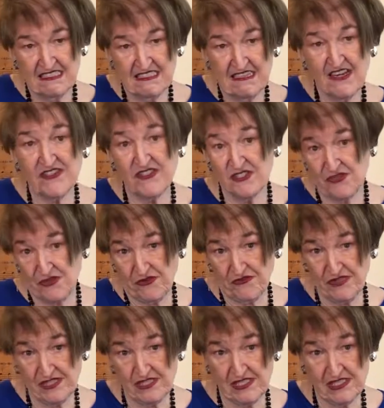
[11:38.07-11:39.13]
On the
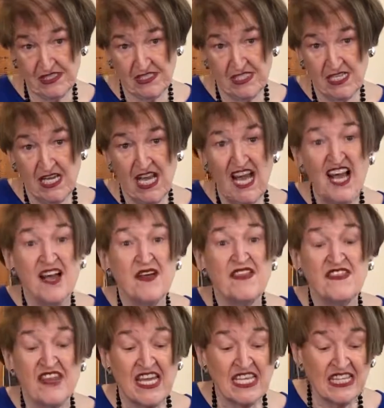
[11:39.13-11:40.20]
surface,
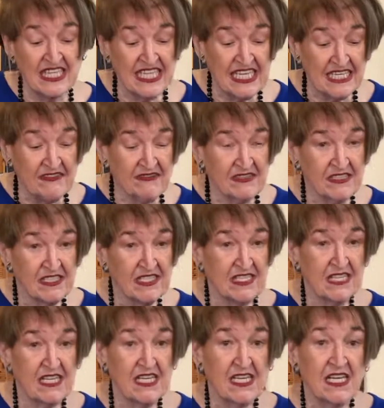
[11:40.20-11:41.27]
they leave.
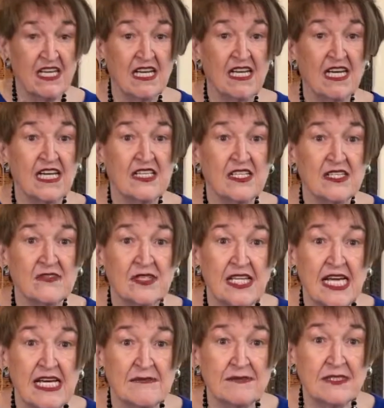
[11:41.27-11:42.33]
And you know what
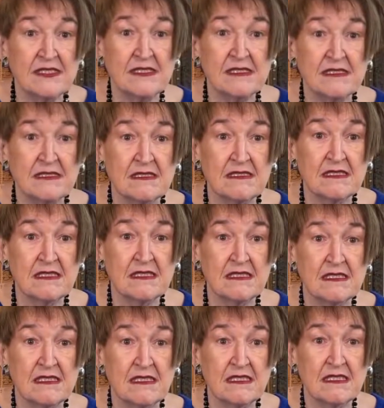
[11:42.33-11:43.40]
happens?
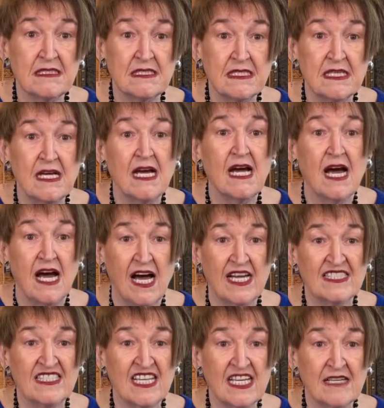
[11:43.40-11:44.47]

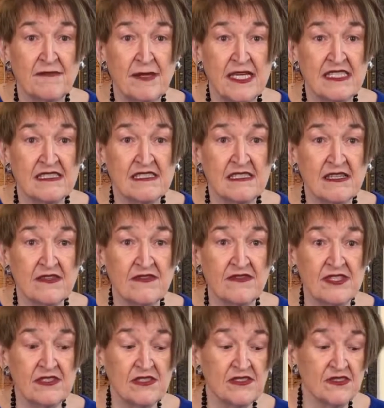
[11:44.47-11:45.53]
Isaiah pays another
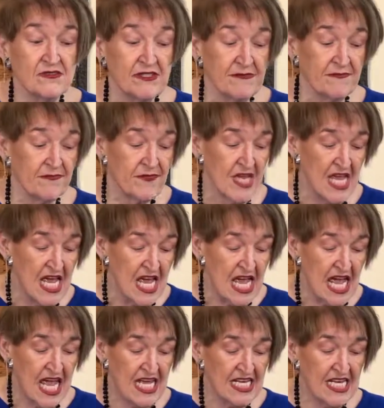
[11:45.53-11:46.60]
visit to him.
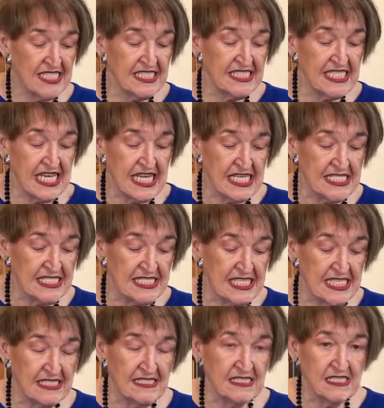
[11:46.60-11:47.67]
And Isaiah
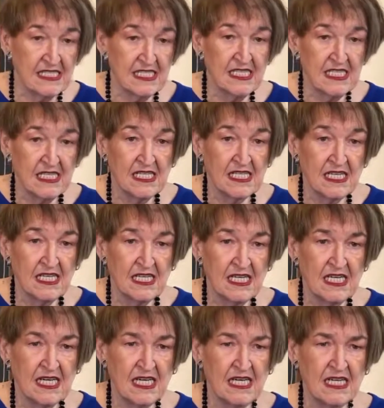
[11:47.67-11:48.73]
says,
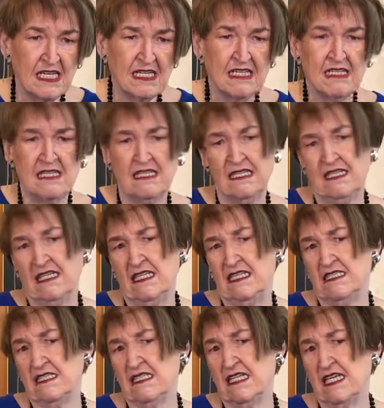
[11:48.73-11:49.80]

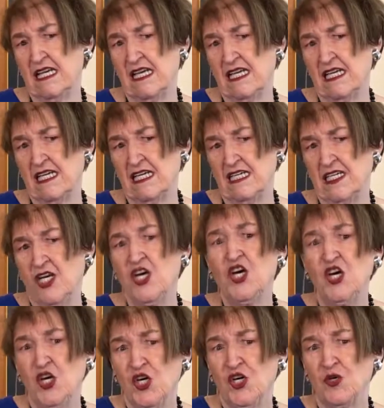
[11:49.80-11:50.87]
Hezekiah,
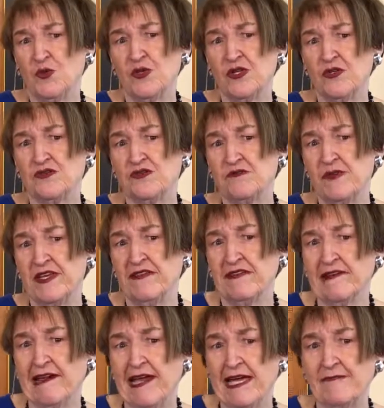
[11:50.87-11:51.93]
who are those men
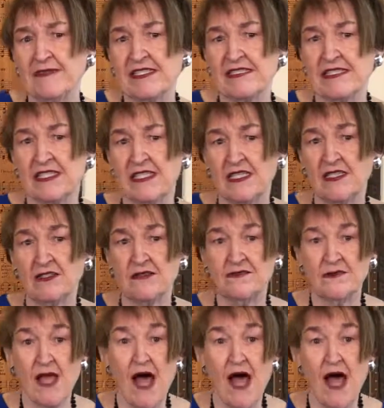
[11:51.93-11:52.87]
that came to see you?